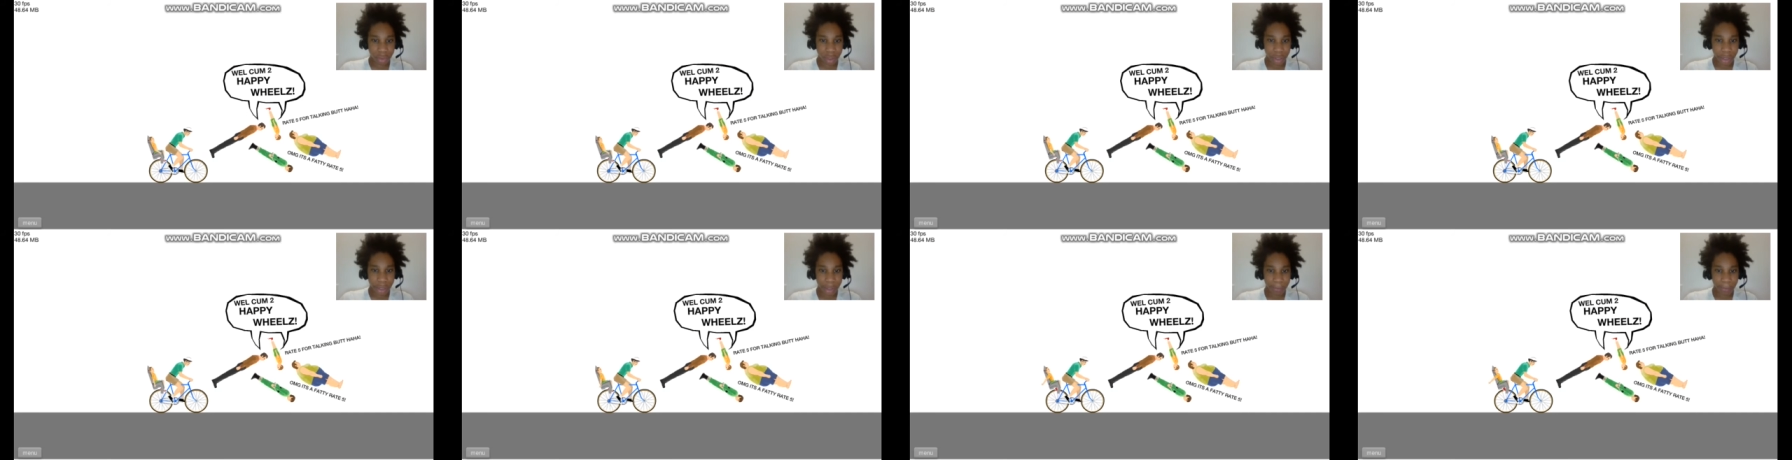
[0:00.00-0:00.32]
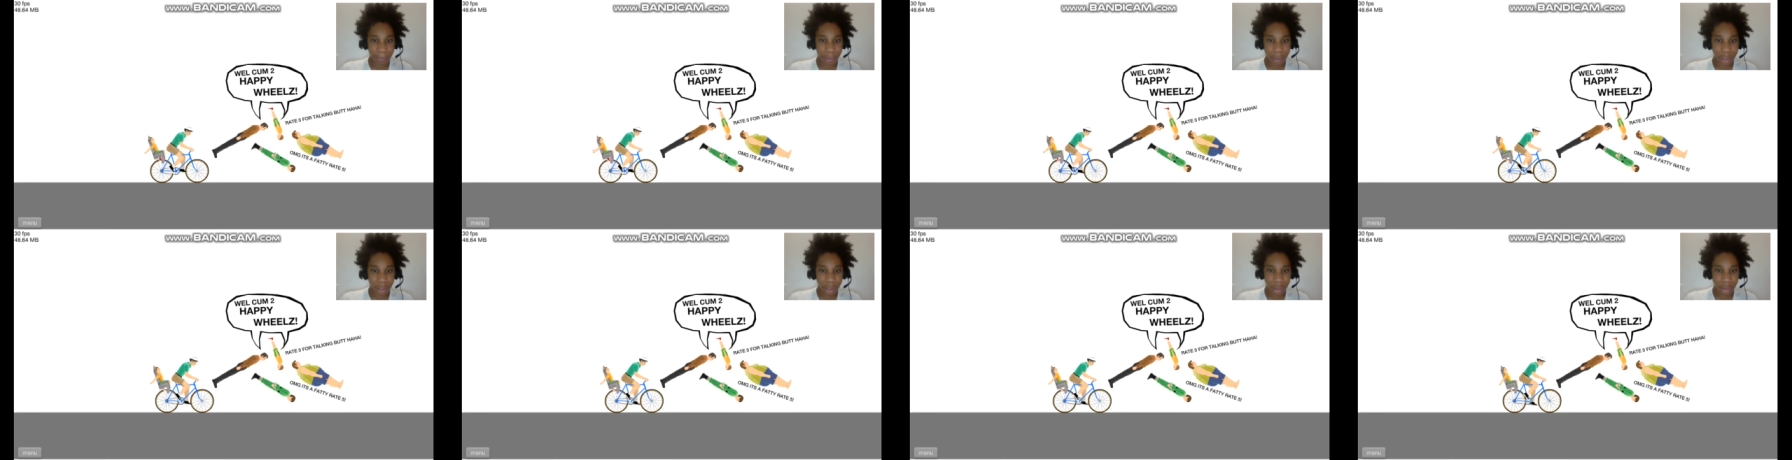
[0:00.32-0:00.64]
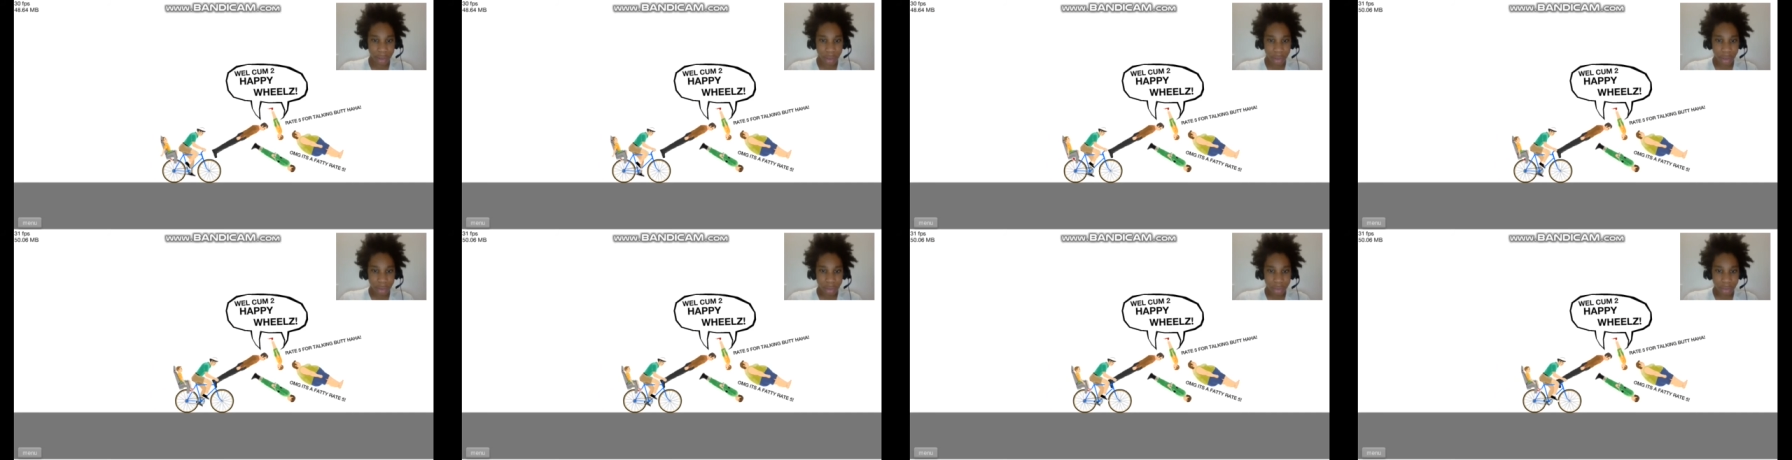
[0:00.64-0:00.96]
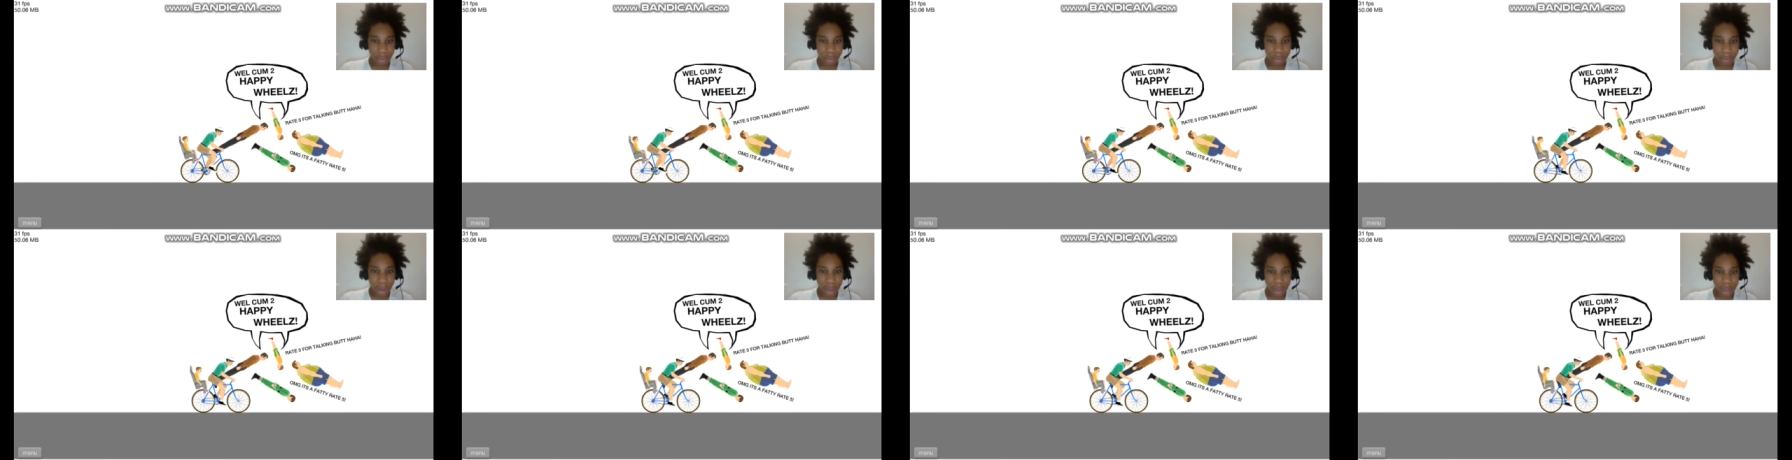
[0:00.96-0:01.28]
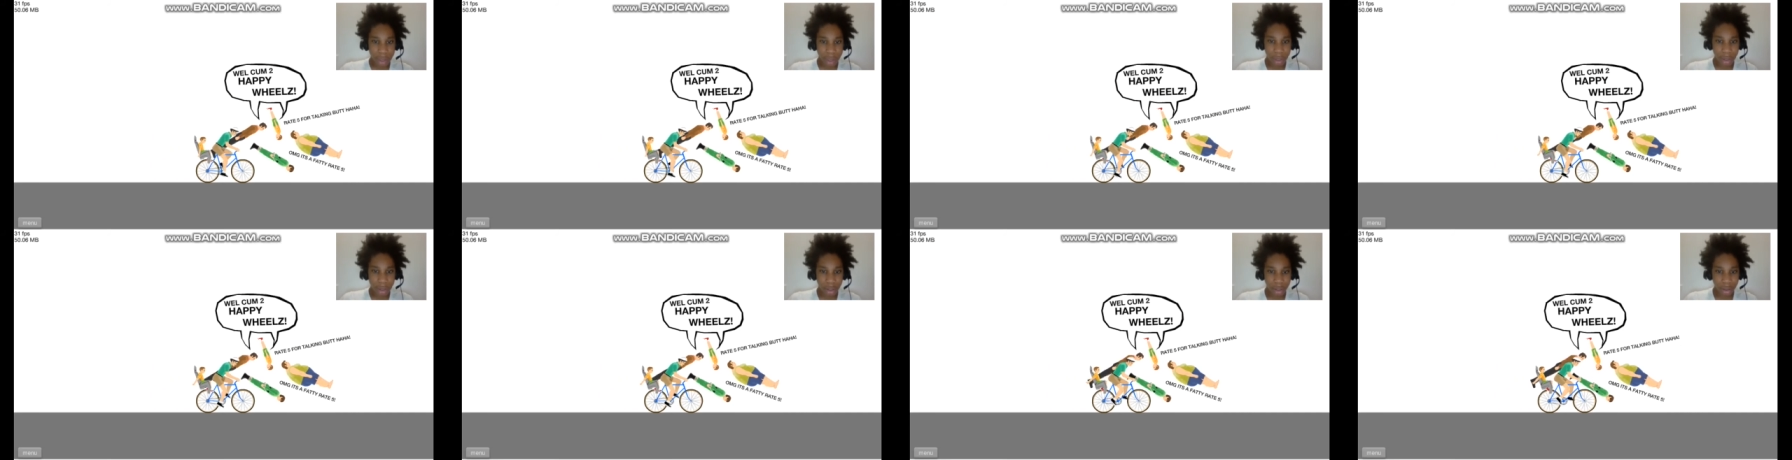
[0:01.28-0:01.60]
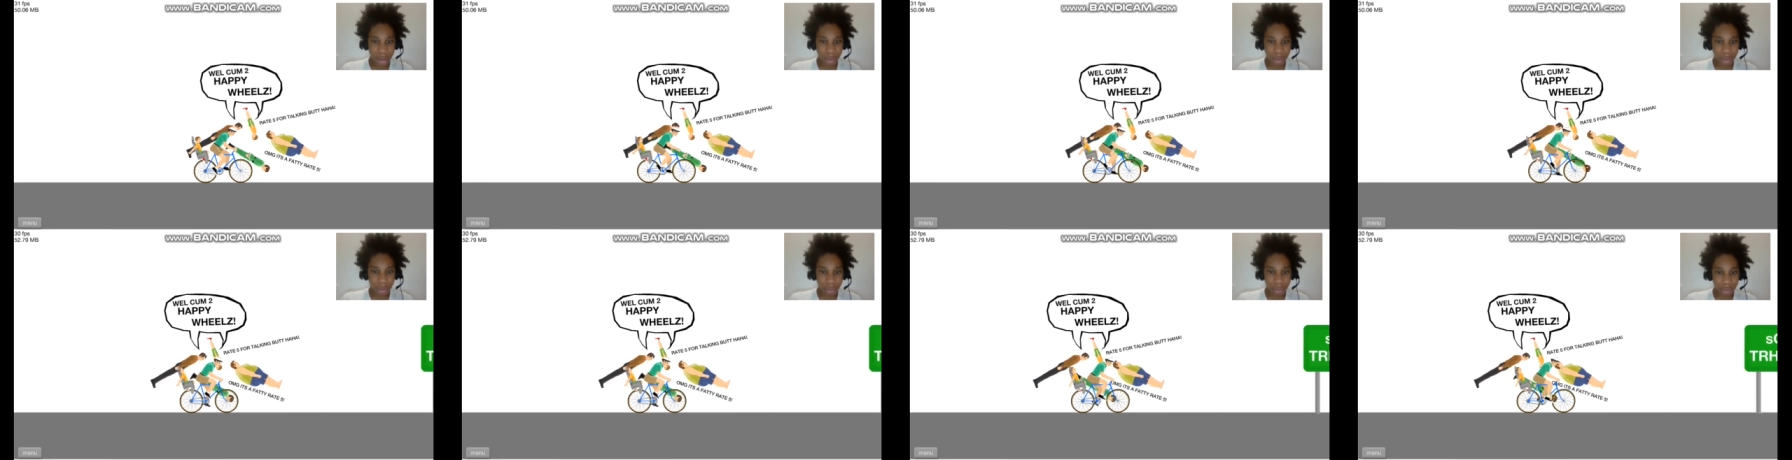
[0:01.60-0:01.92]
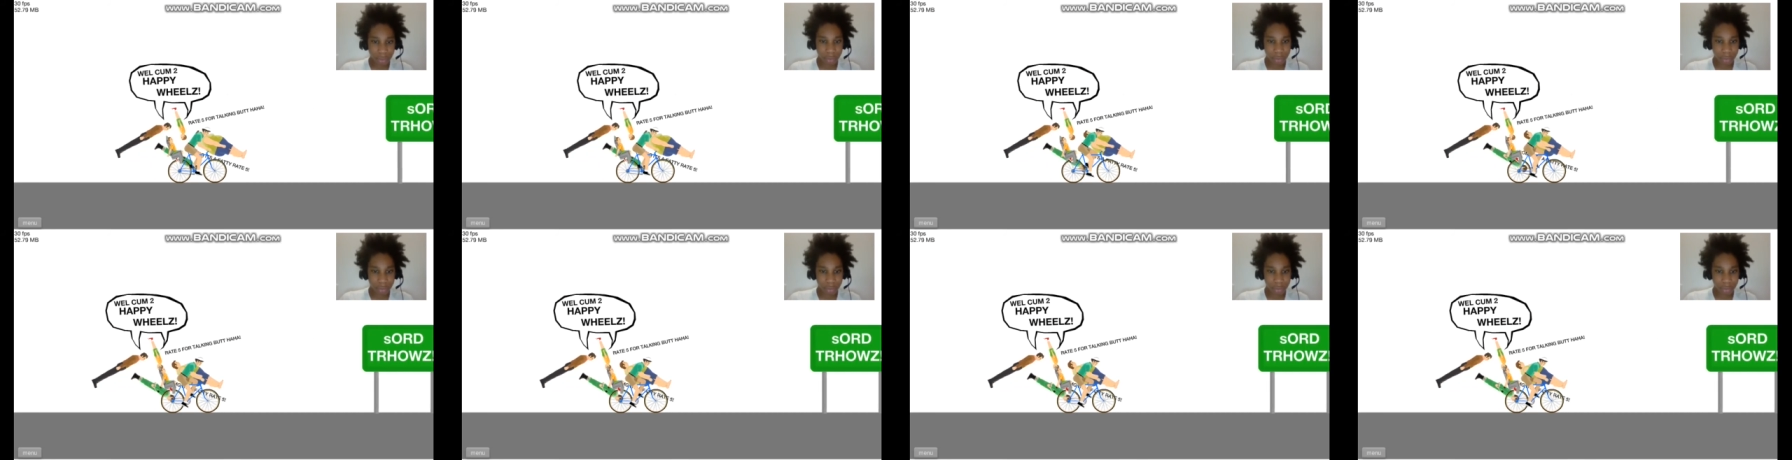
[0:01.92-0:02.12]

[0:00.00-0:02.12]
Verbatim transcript: Happy Wheels.